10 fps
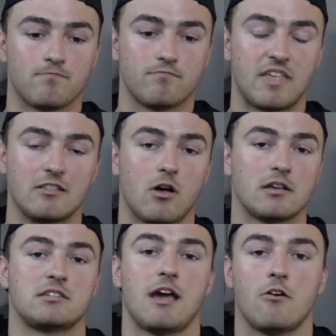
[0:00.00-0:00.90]
They
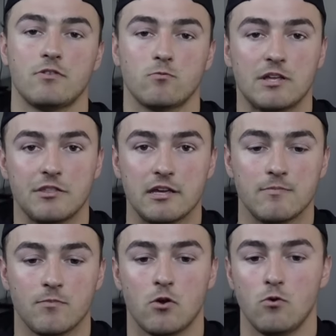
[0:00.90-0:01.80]
lost Calvin Ridley,
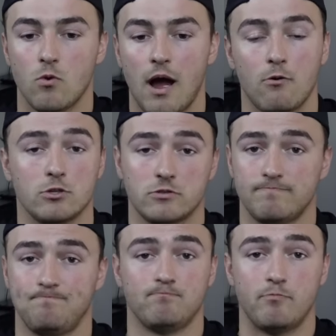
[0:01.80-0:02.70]
who I was
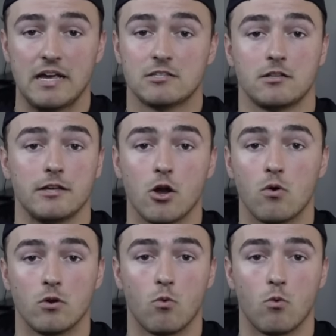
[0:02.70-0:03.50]
basically going to